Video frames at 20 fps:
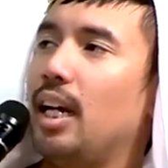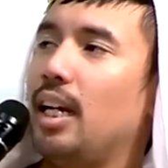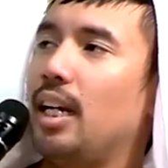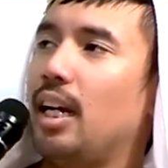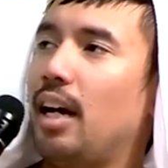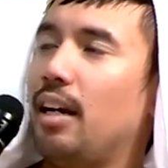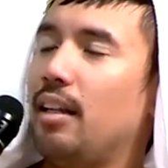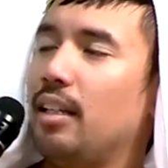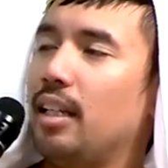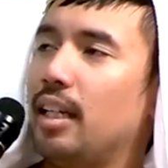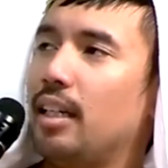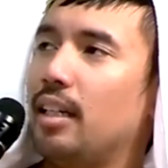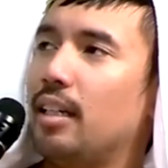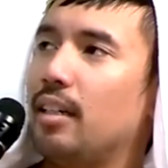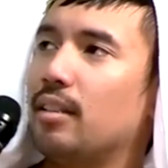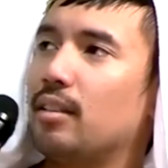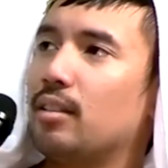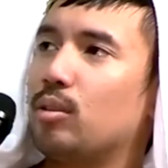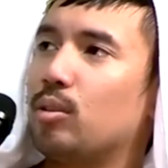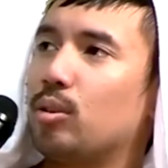And I like
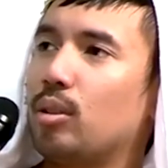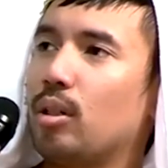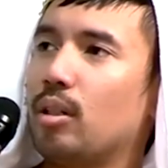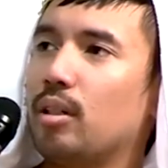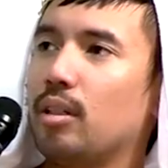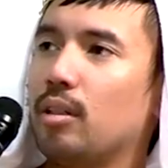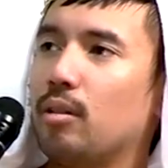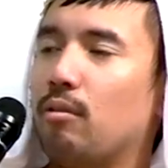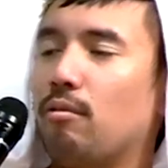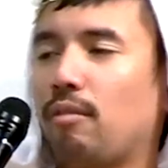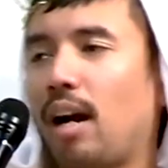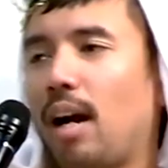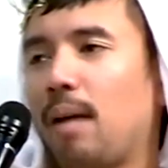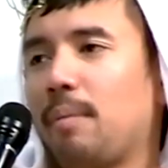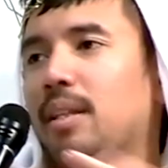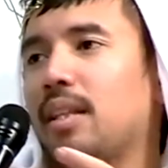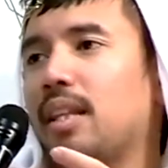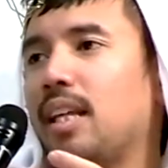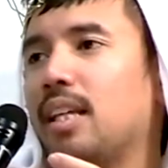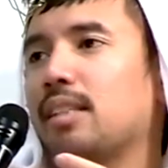started
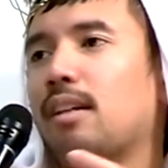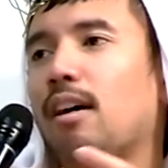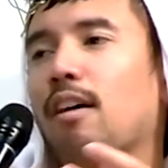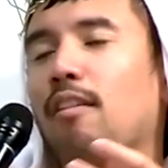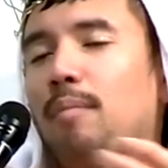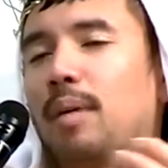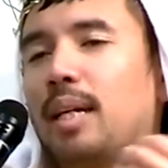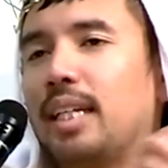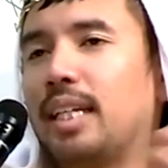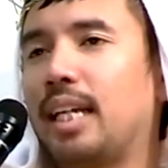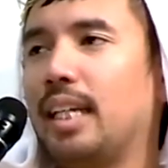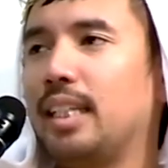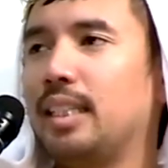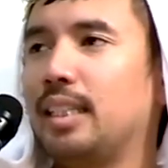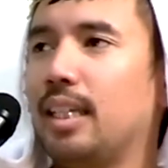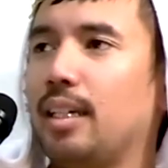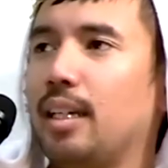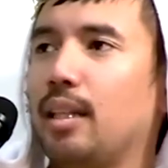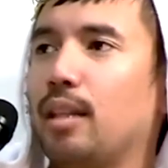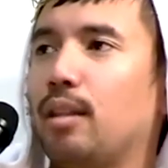grabbing things off my
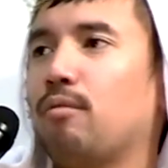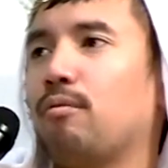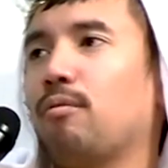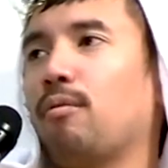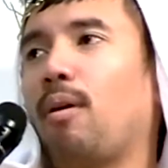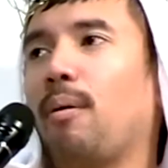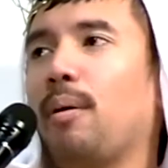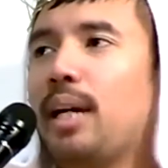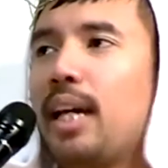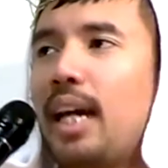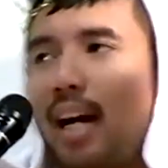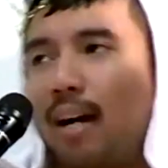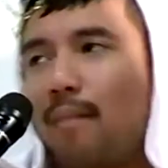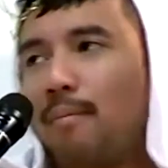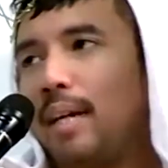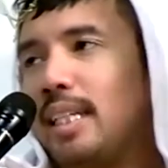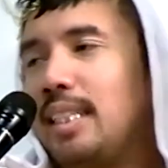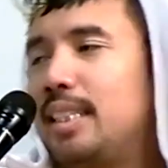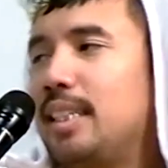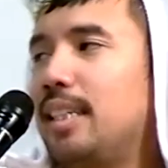nightstand and throwing it at
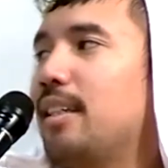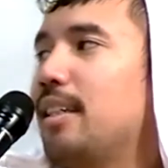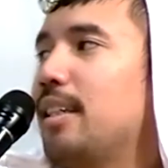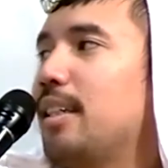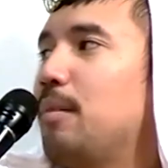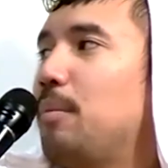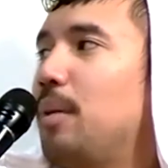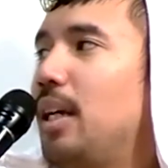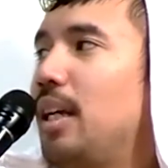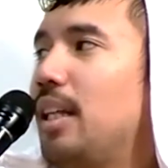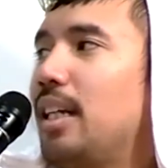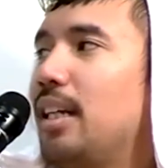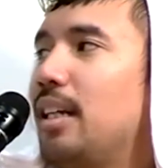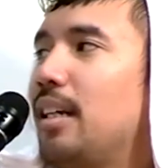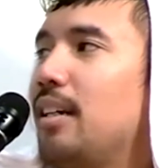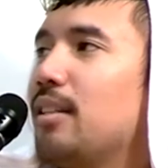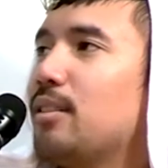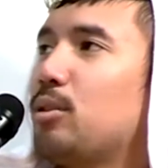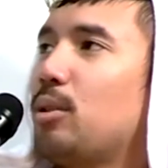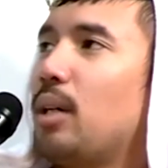my ceiling, being
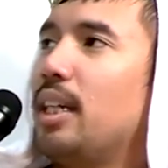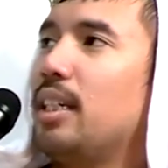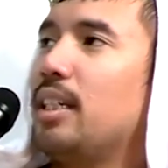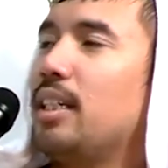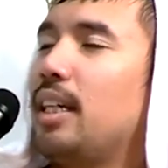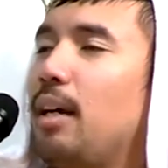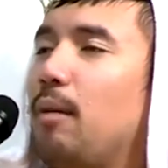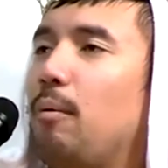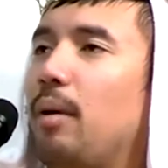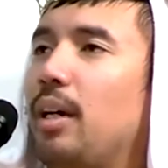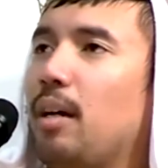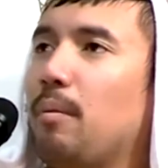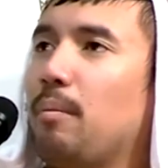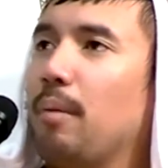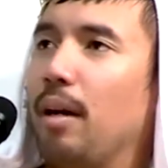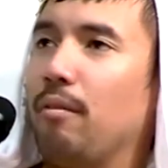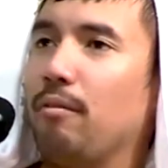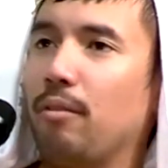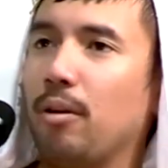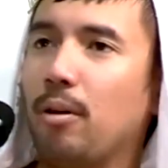like trying to wake up
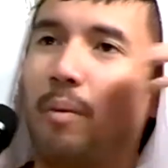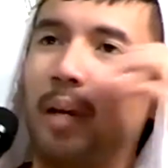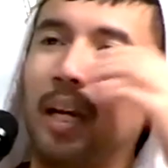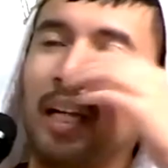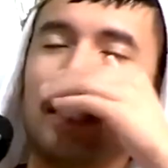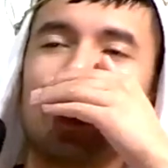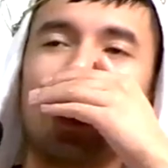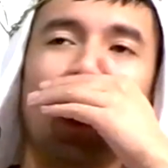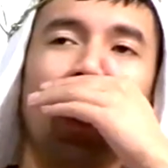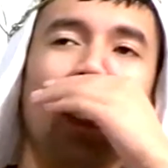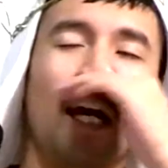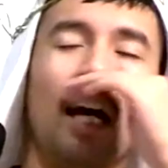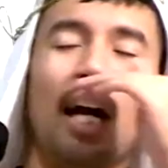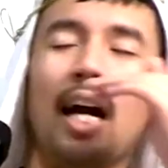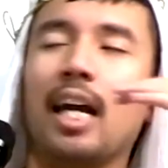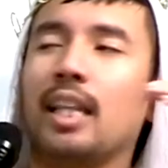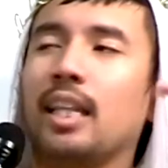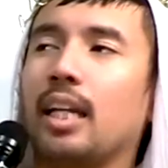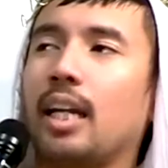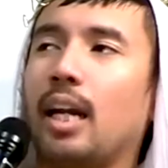my roommates.
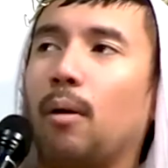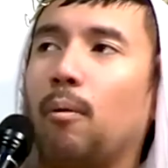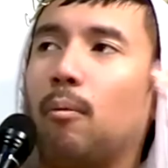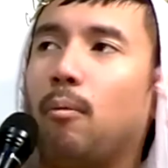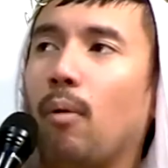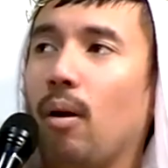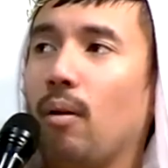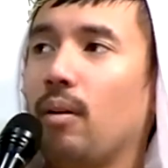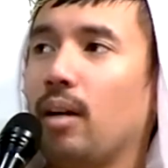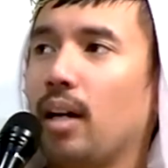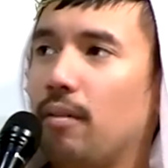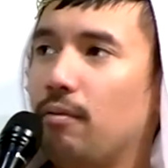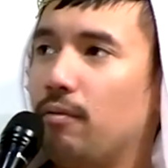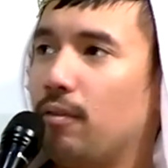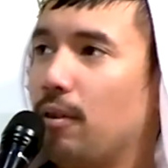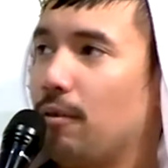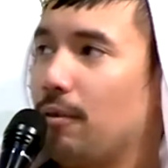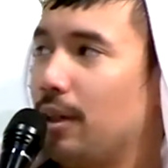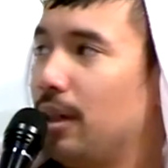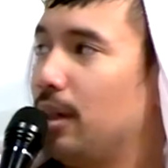And then I woke up
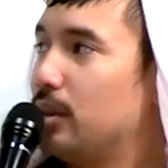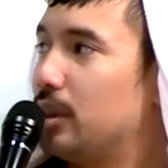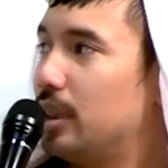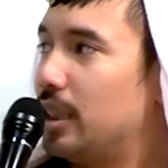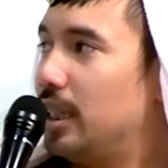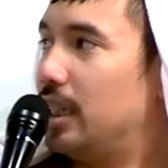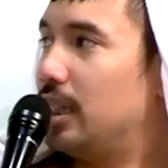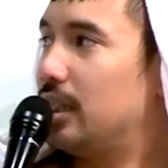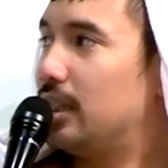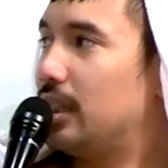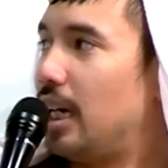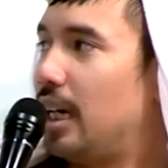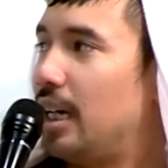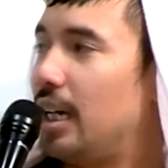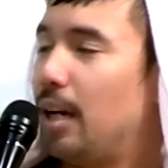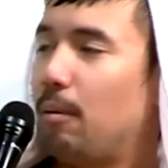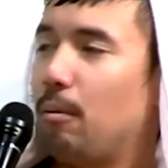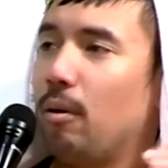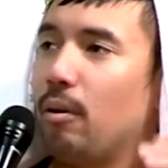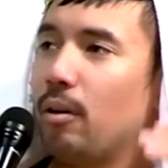for realsies,
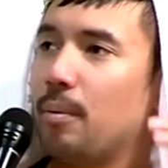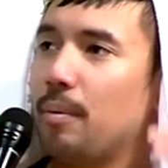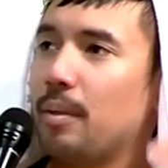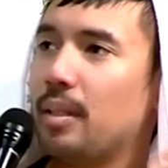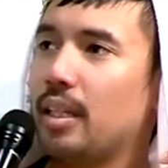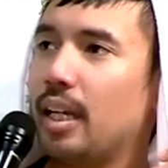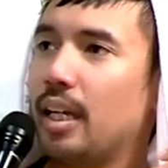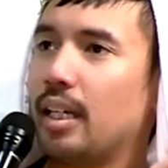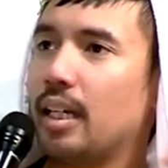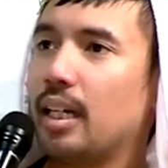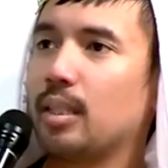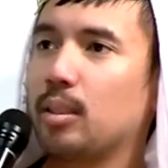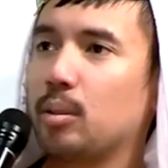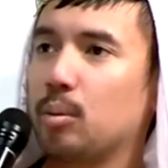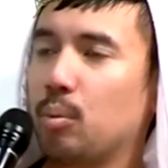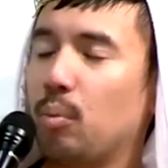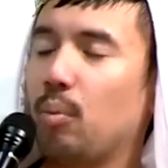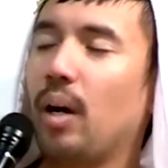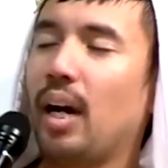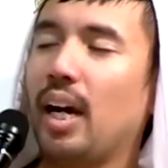and I woke up in like a
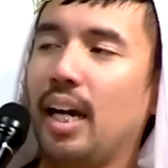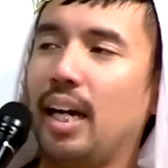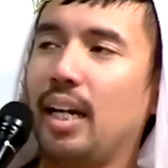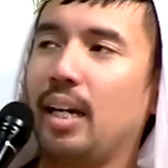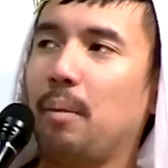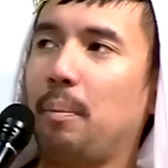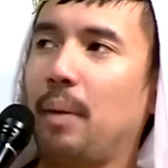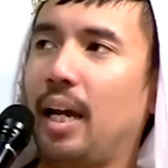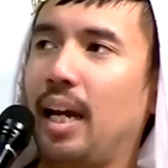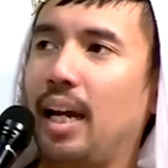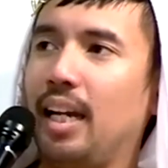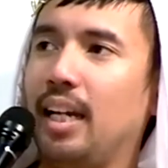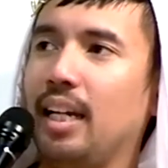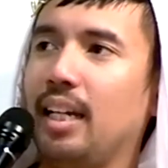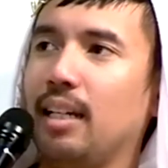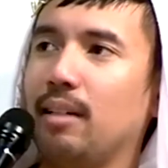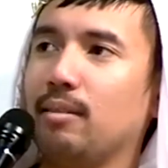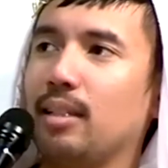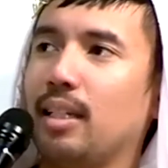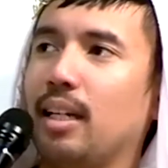sweat and a
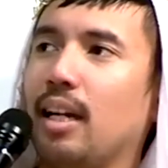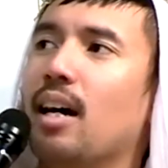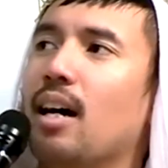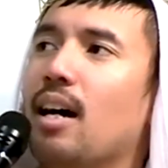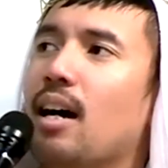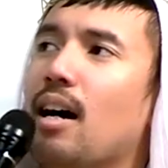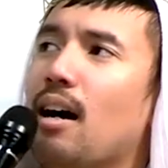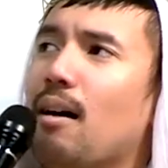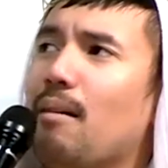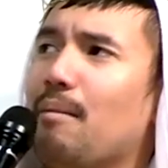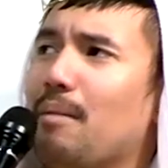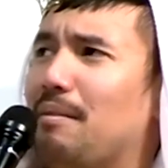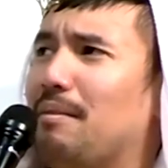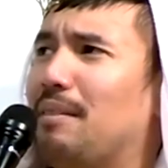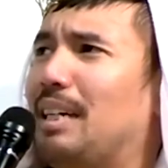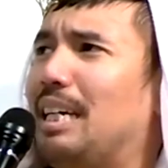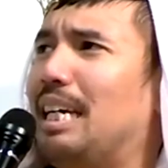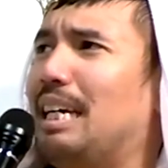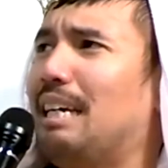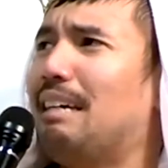panic. And I was like, oh my
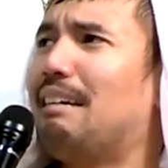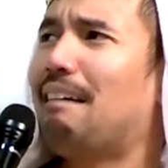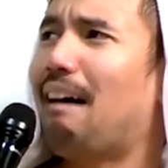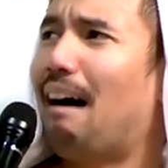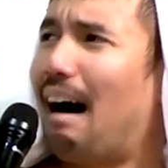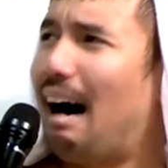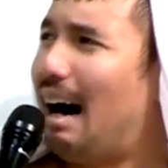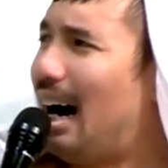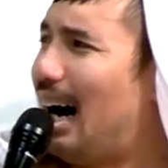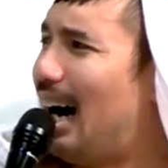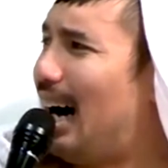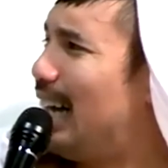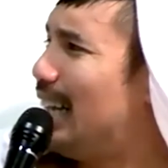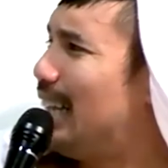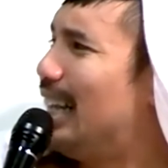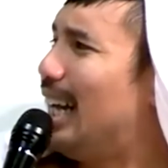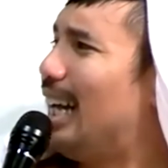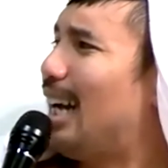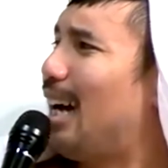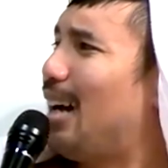fucking
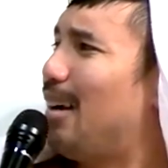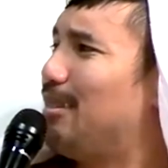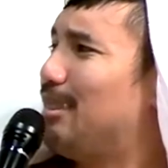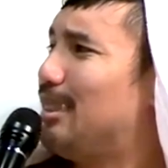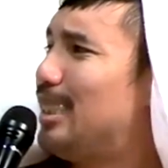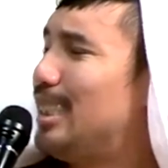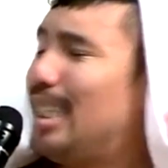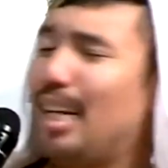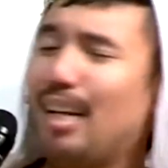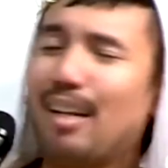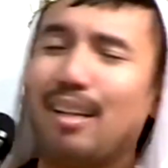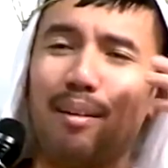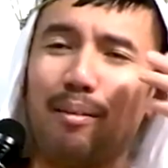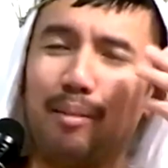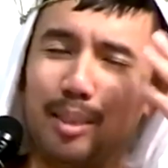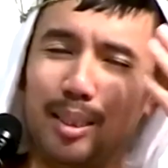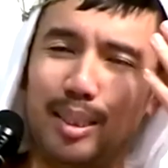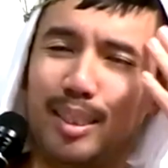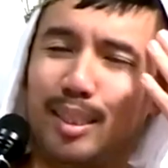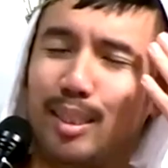God. Like that
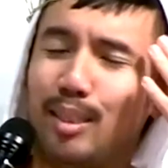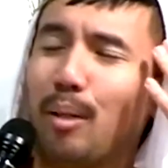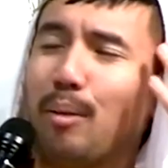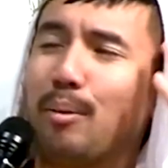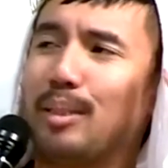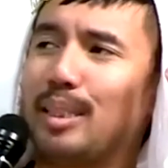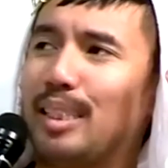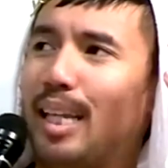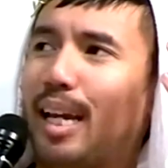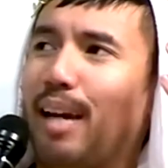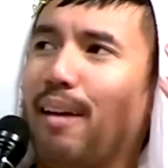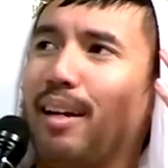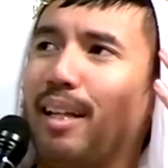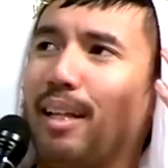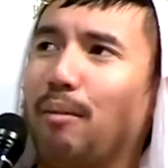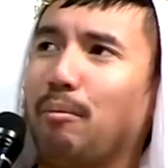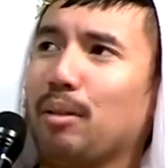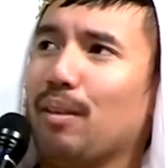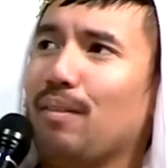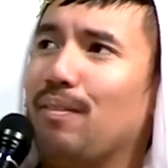was so scary.
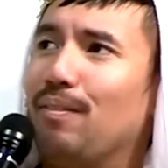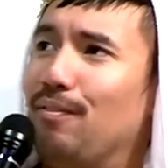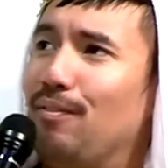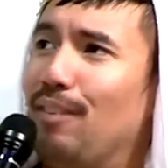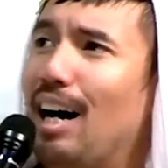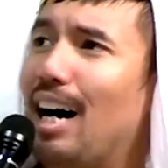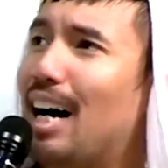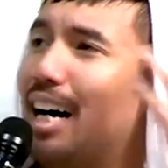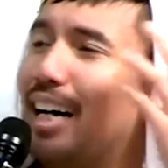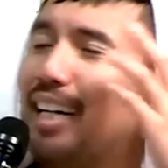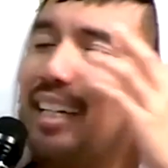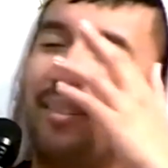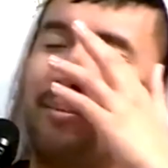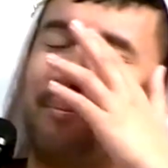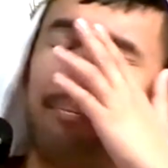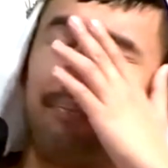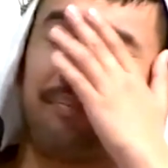Like, what the fuck?